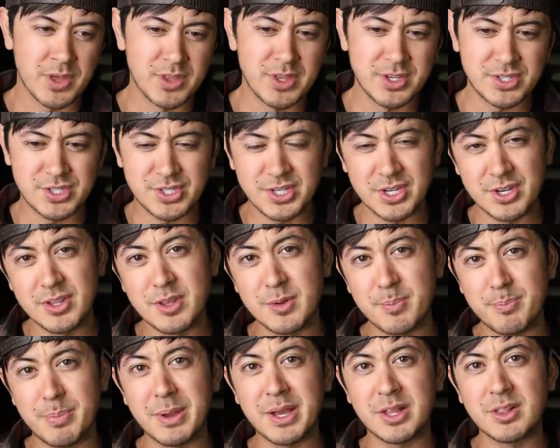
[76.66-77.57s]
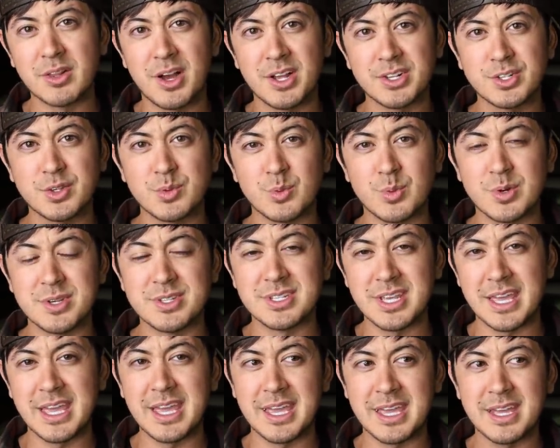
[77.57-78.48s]
this year their big launch
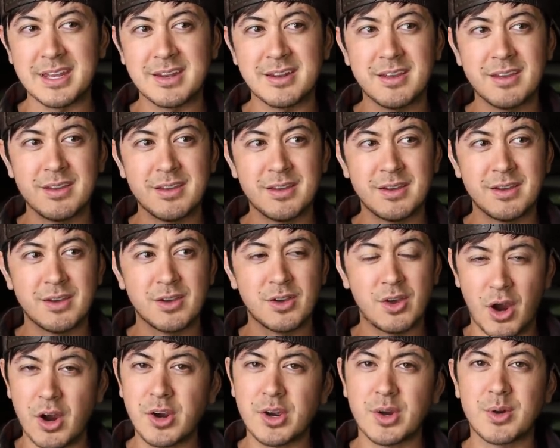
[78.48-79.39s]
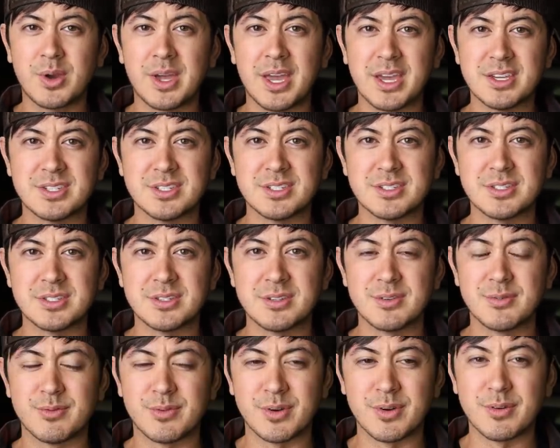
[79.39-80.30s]
was in cargo
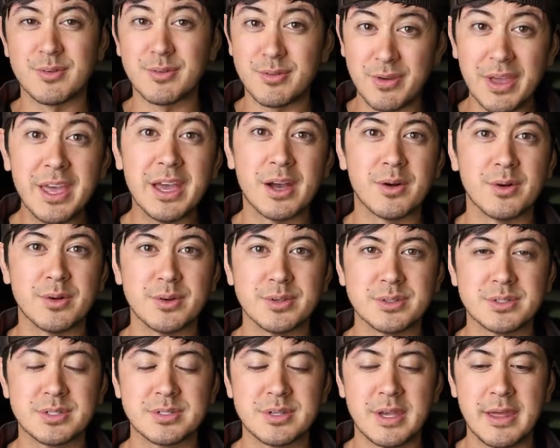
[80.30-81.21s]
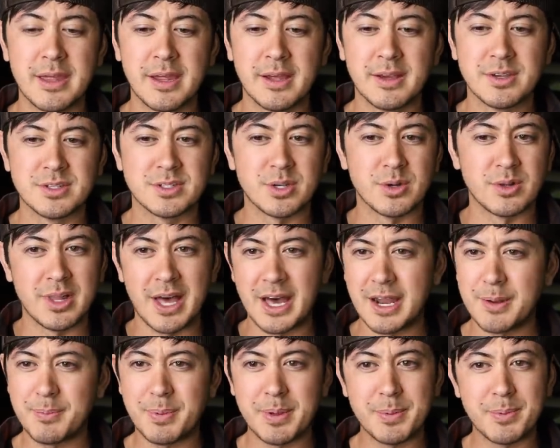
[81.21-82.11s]
cases for vehicles. So a
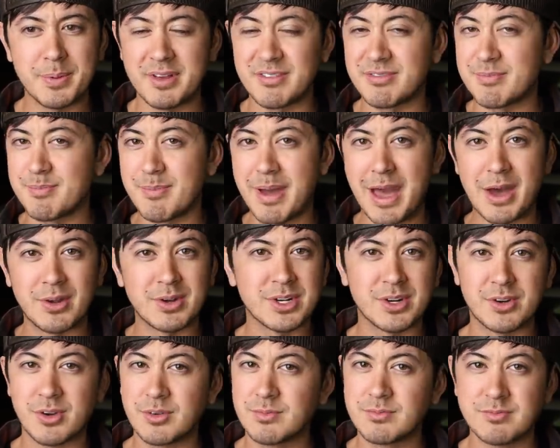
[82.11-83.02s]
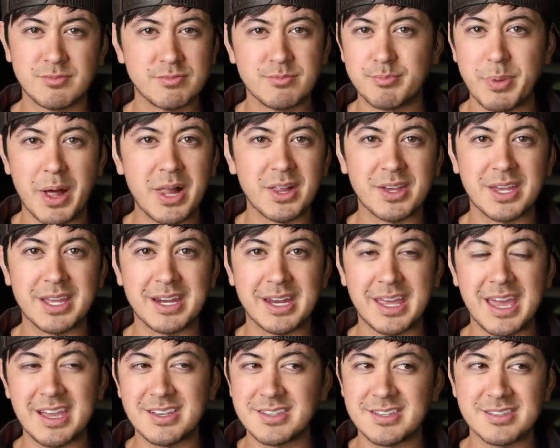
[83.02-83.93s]
lot of people have mounted
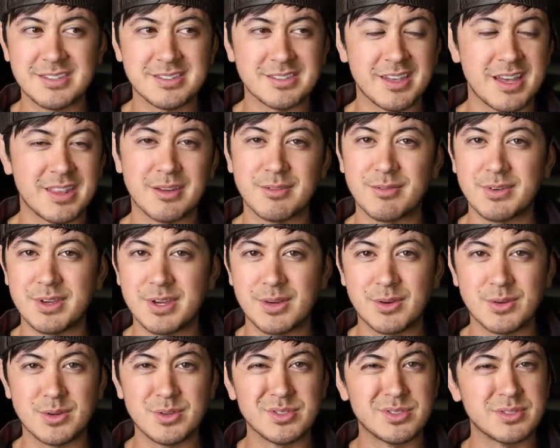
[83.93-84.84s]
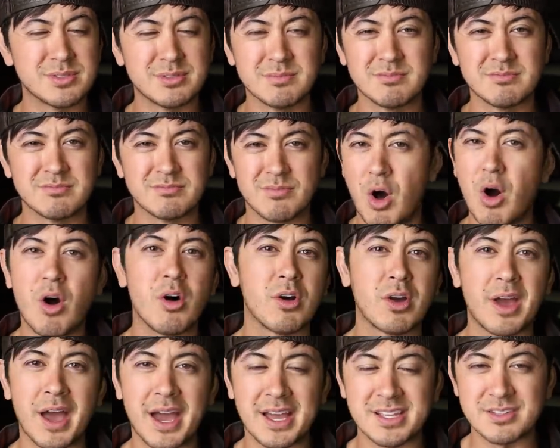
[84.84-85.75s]
Pelican cases on their vehicles
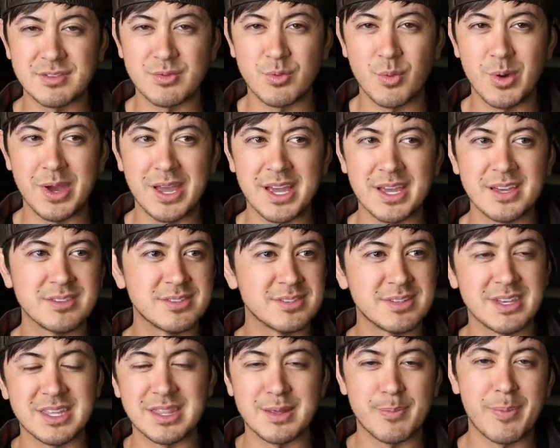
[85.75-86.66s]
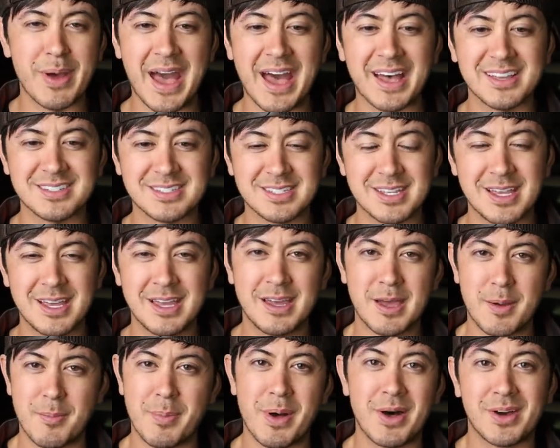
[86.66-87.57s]
all kinds of ways in the past.
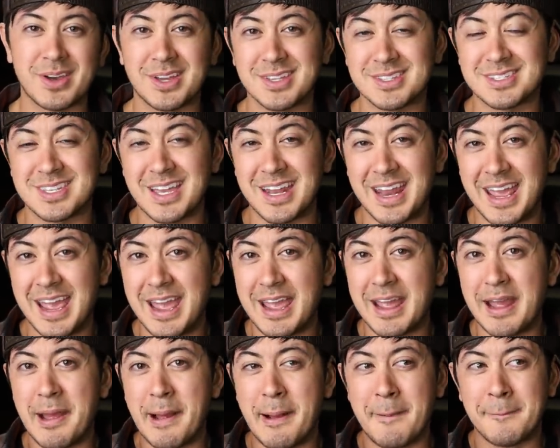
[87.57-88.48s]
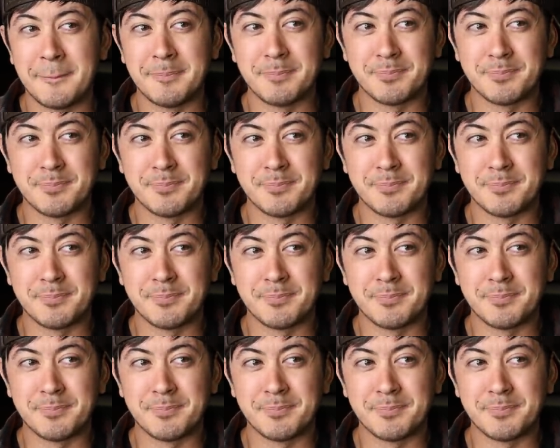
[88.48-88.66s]
Pelican said, hey,